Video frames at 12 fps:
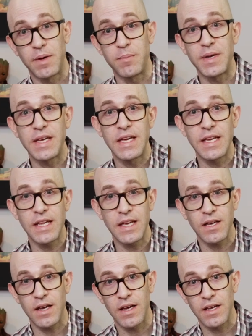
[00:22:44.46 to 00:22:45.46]

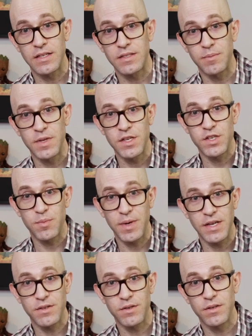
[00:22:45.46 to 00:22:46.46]
beginning as a miniature
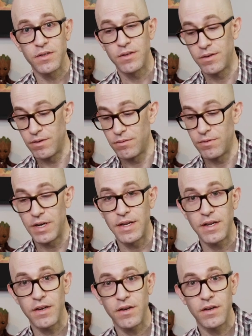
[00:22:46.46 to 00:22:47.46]
painter right
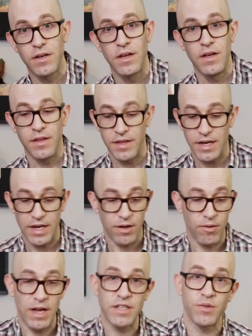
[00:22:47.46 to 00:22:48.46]
here. Then I
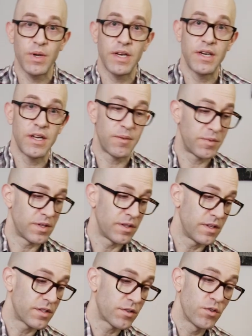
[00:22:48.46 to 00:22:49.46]
graduated up to
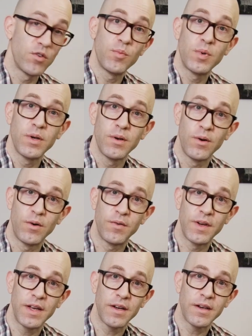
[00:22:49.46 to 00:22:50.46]
this group over
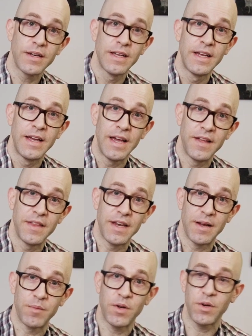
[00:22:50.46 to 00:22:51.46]
here, and then
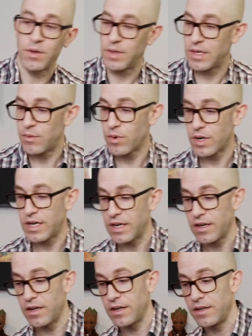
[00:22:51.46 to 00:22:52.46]
I'm currently working
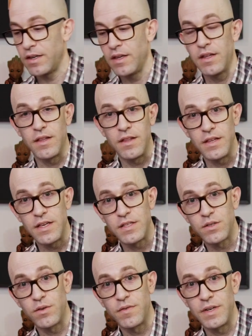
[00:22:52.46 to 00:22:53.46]
on
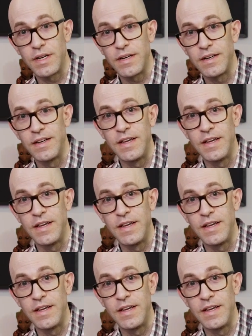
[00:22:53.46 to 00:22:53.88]
these over here.